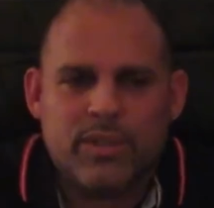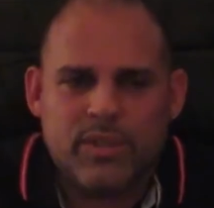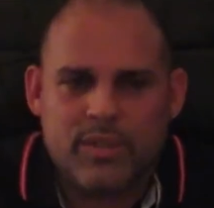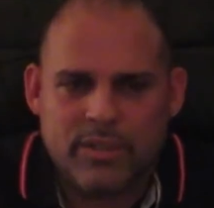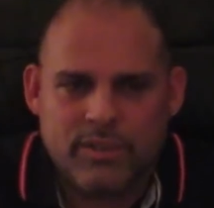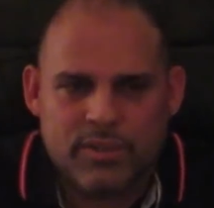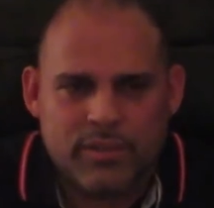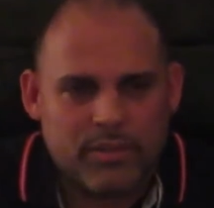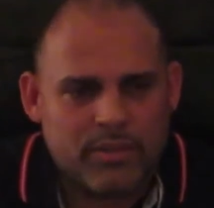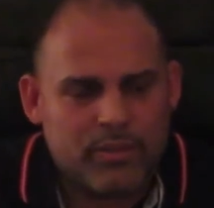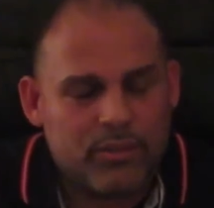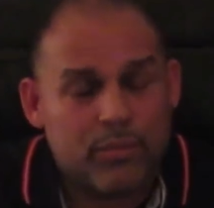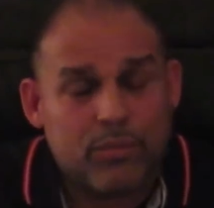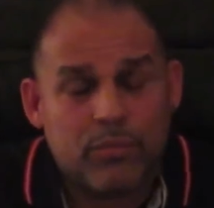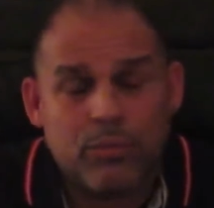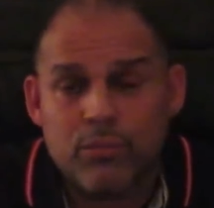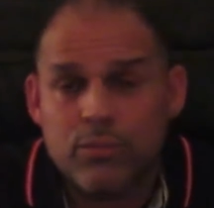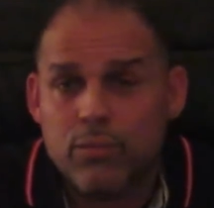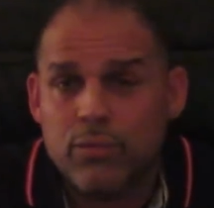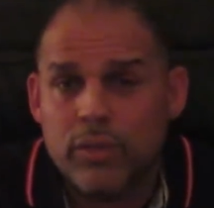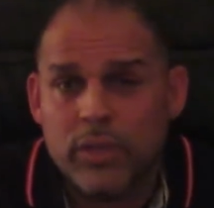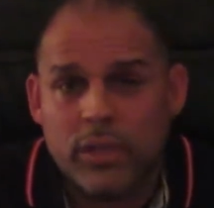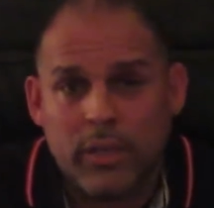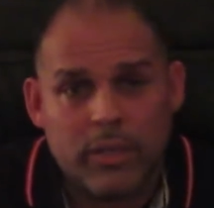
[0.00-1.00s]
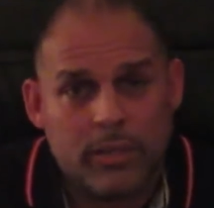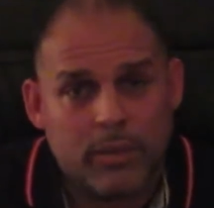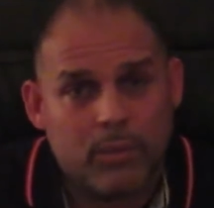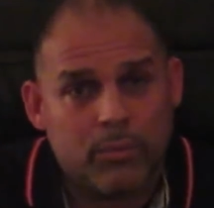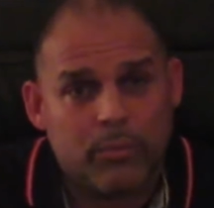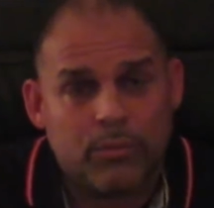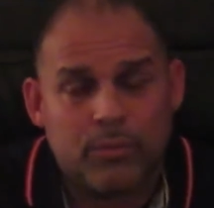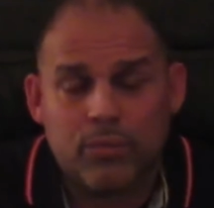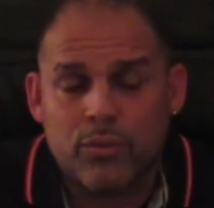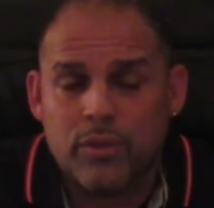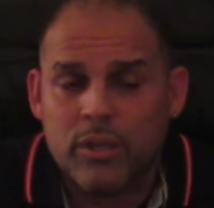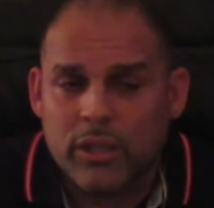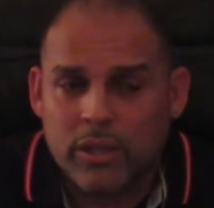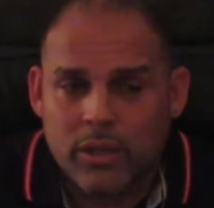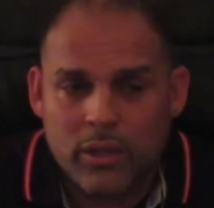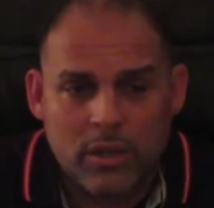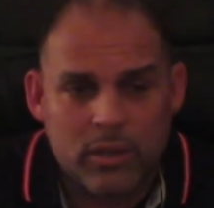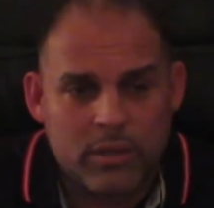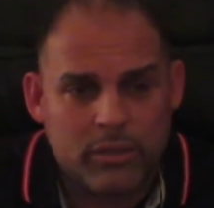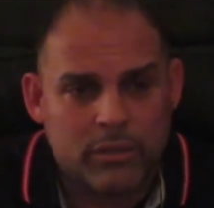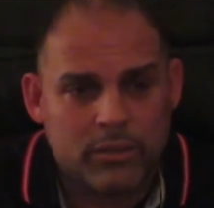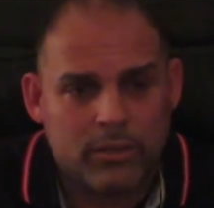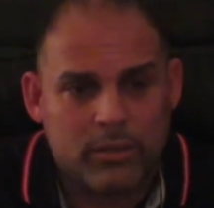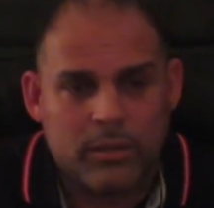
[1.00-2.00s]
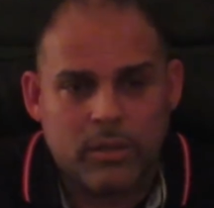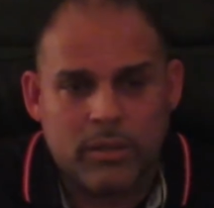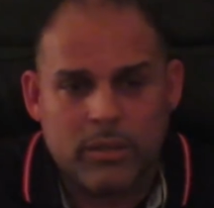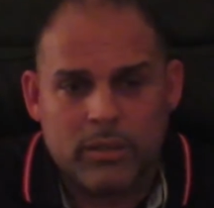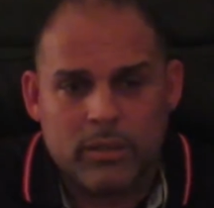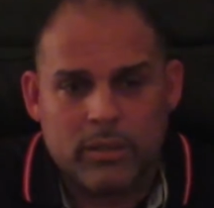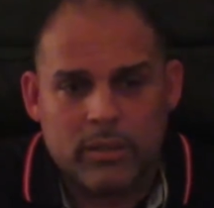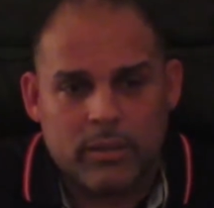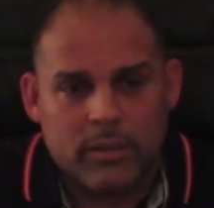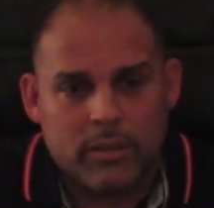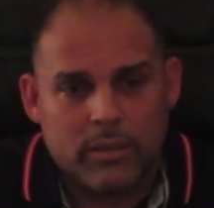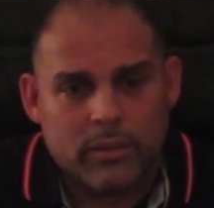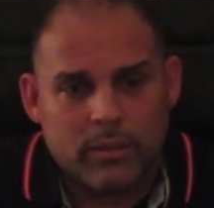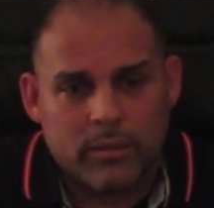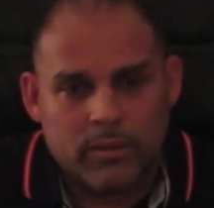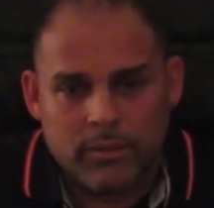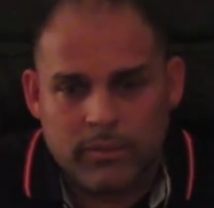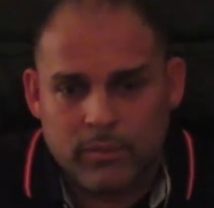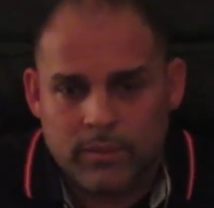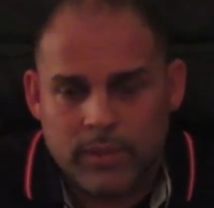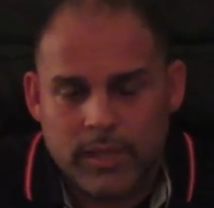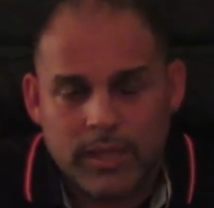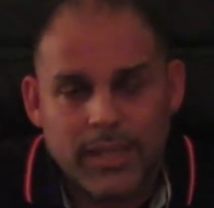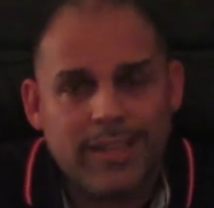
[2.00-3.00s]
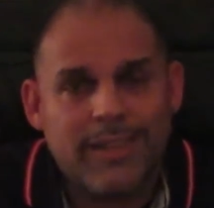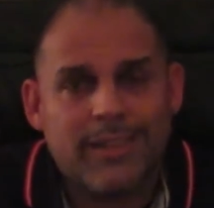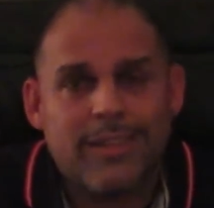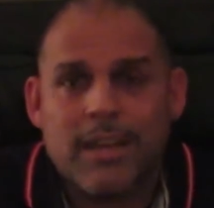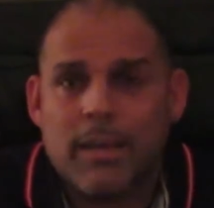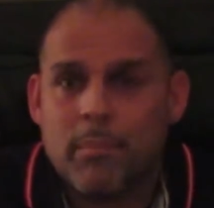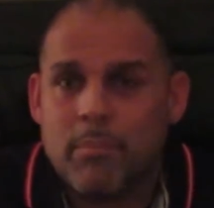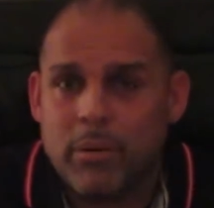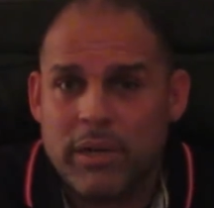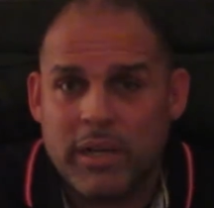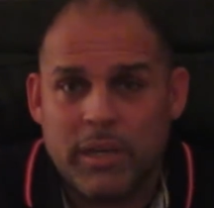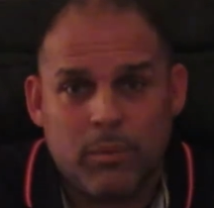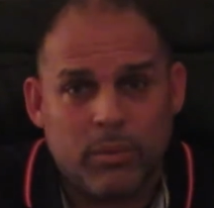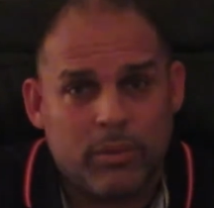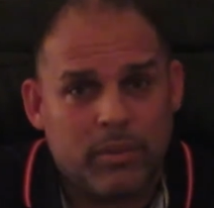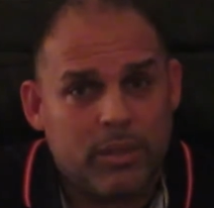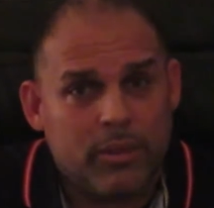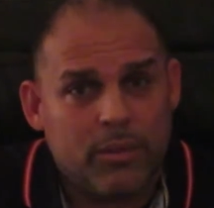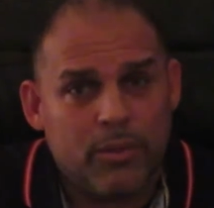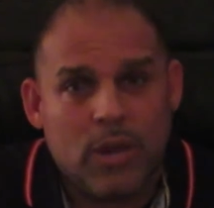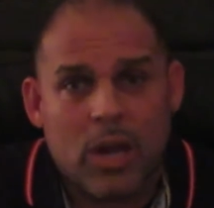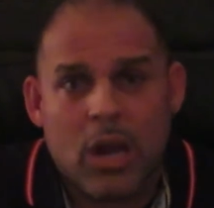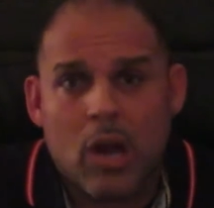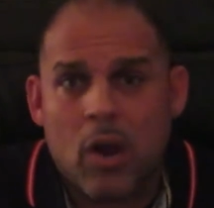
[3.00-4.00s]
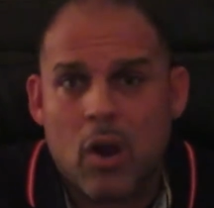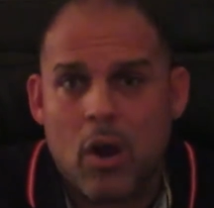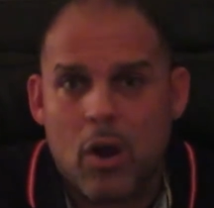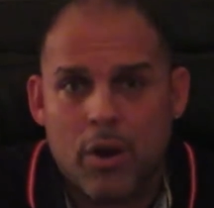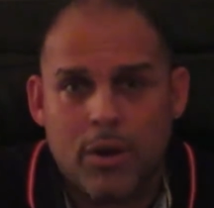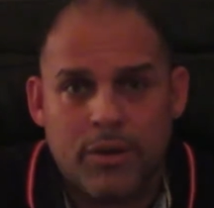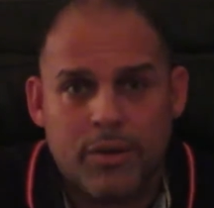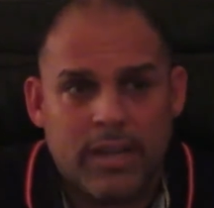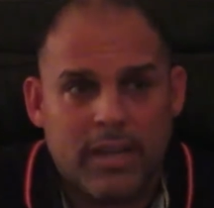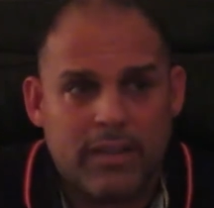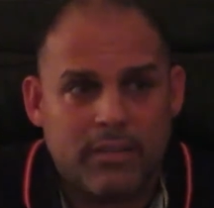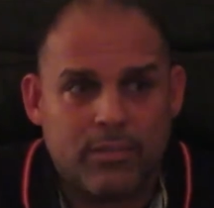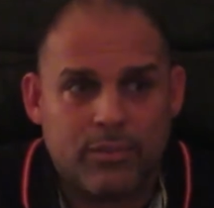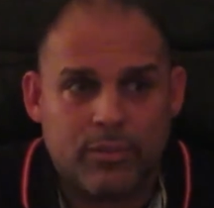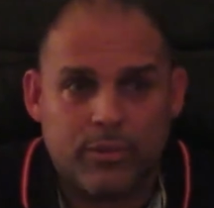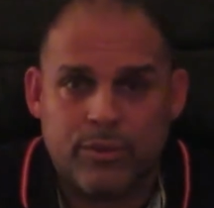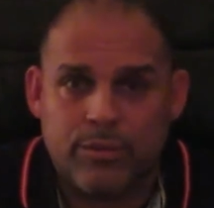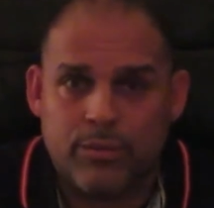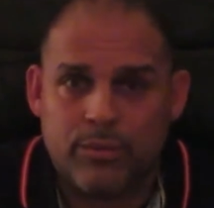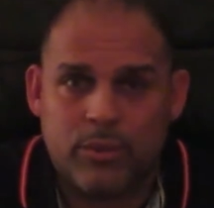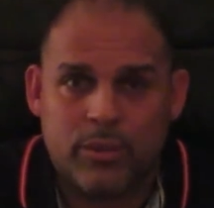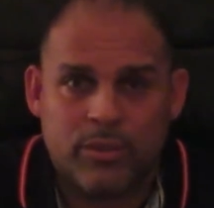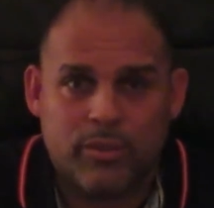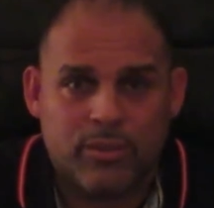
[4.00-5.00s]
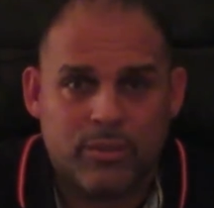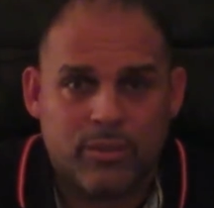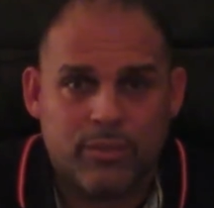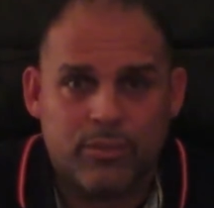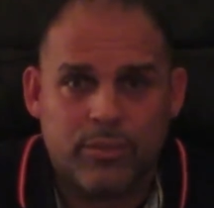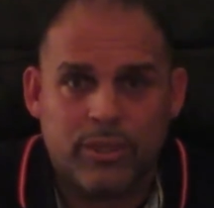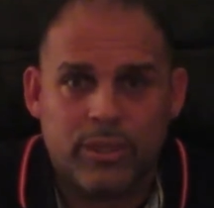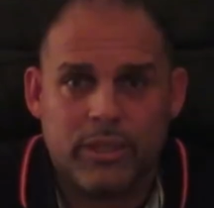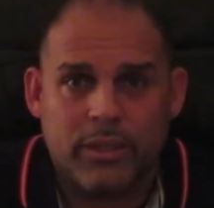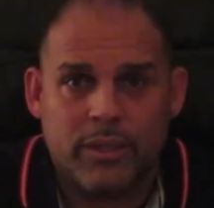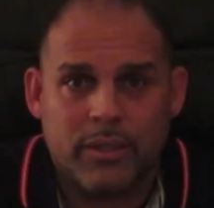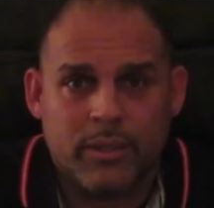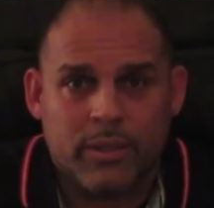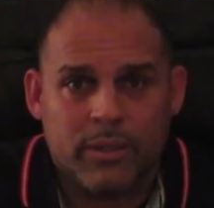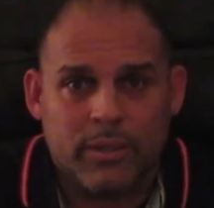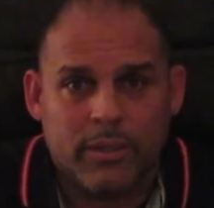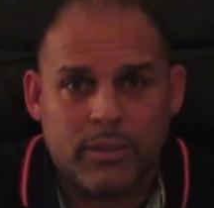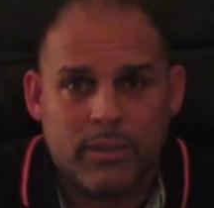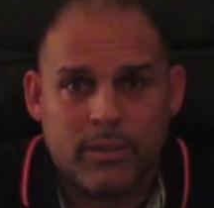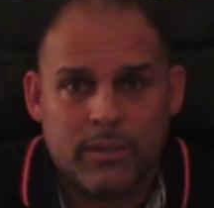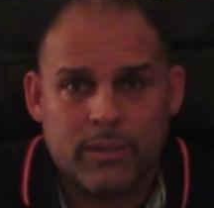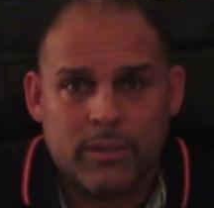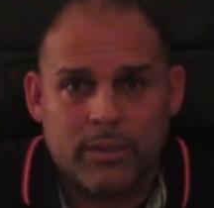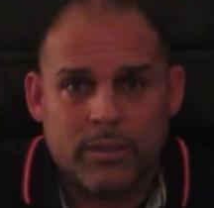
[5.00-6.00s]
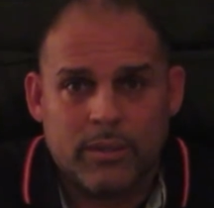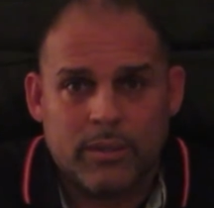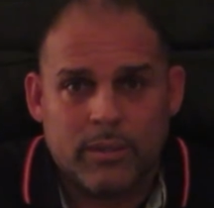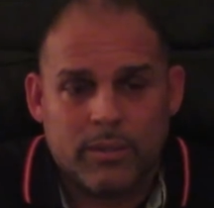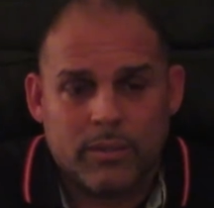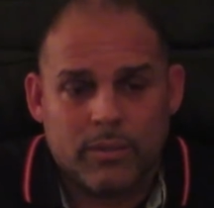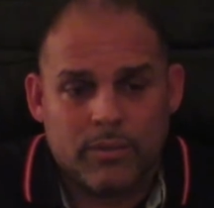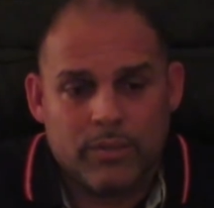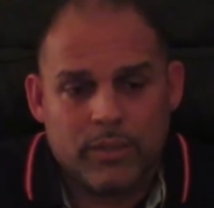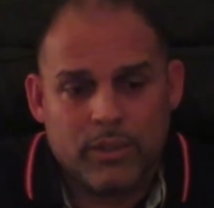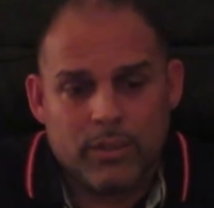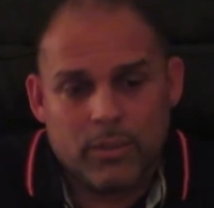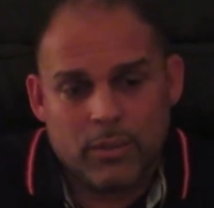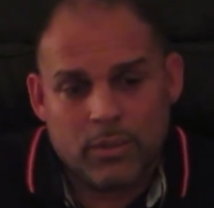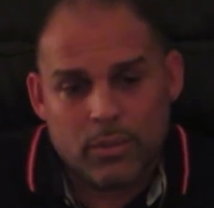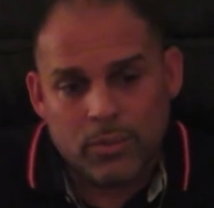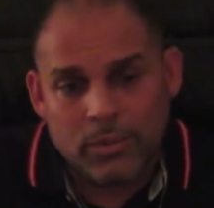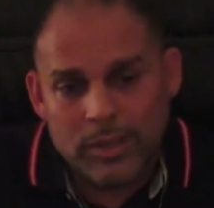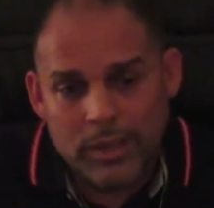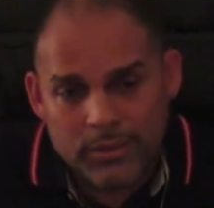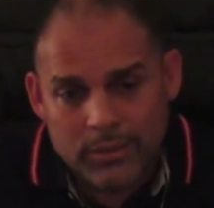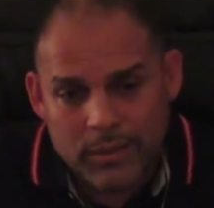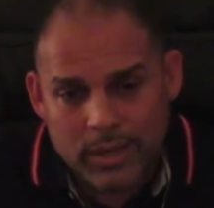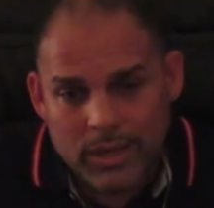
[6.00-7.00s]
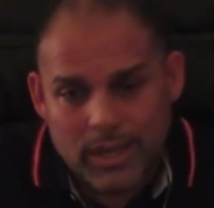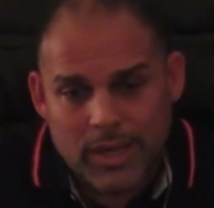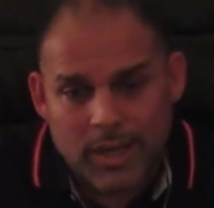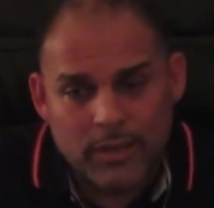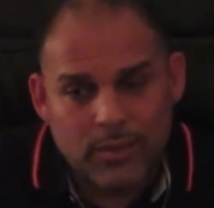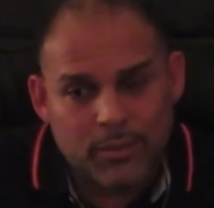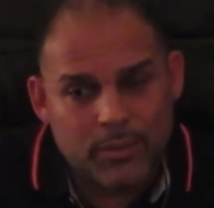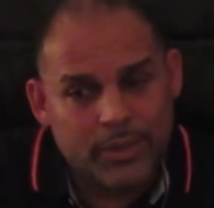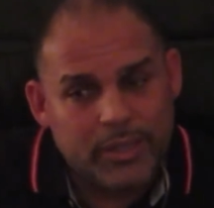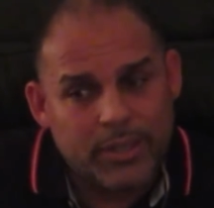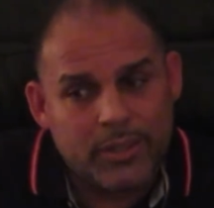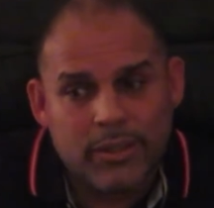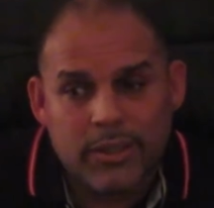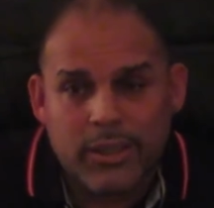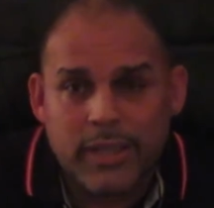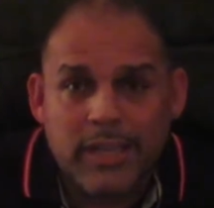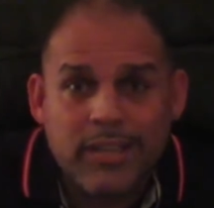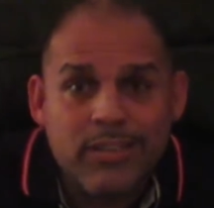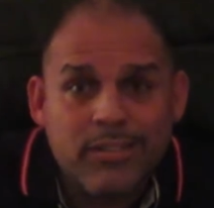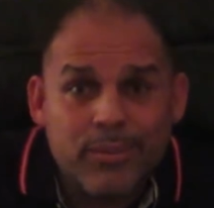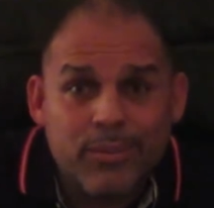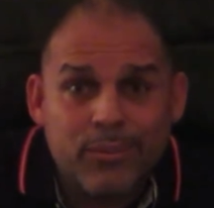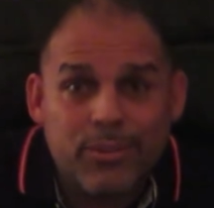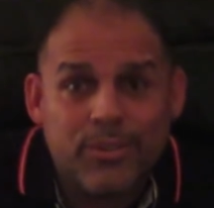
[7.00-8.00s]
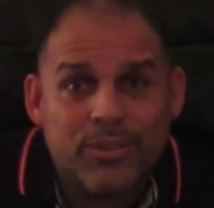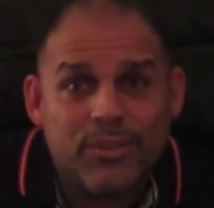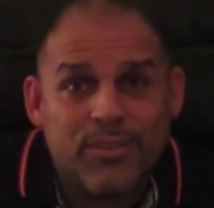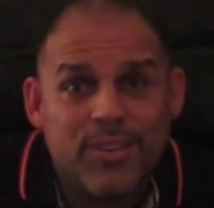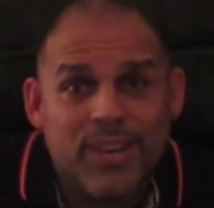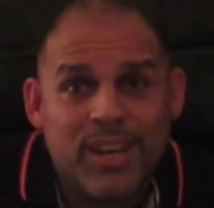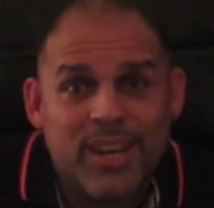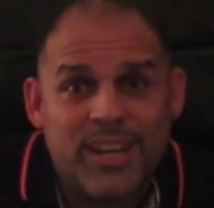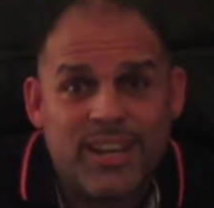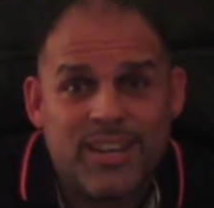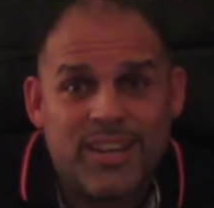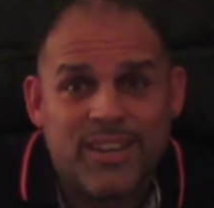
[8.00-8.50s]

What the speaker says: it was really hard. Any top player would tell you how hard that serve was to read. Because he could go down the line or he could ace you to the right.